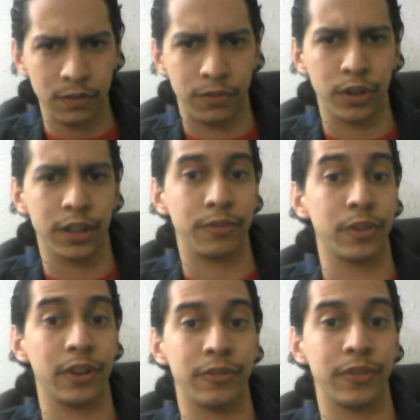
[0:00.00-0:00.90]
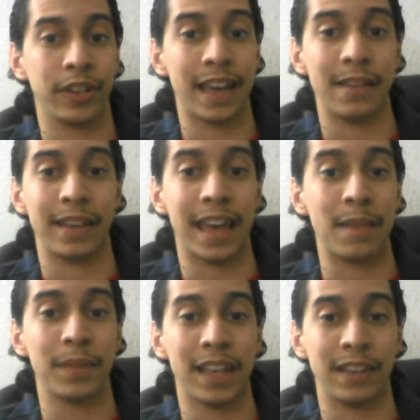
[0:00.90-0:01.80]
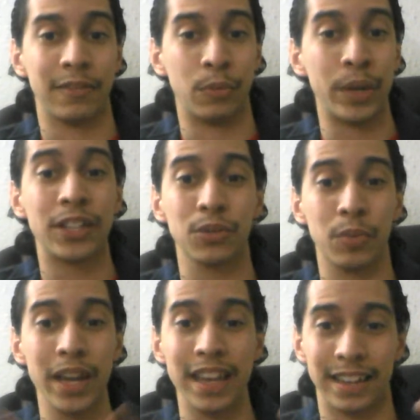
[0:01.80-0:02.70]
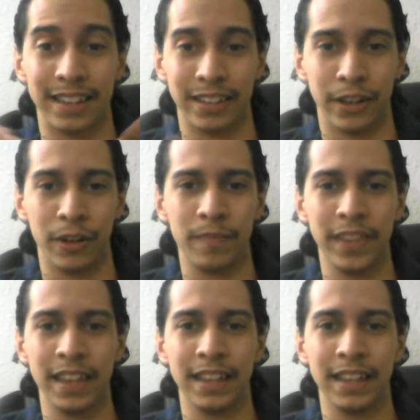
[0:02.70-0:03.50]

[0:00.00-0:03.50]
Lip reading: for game to week, you know.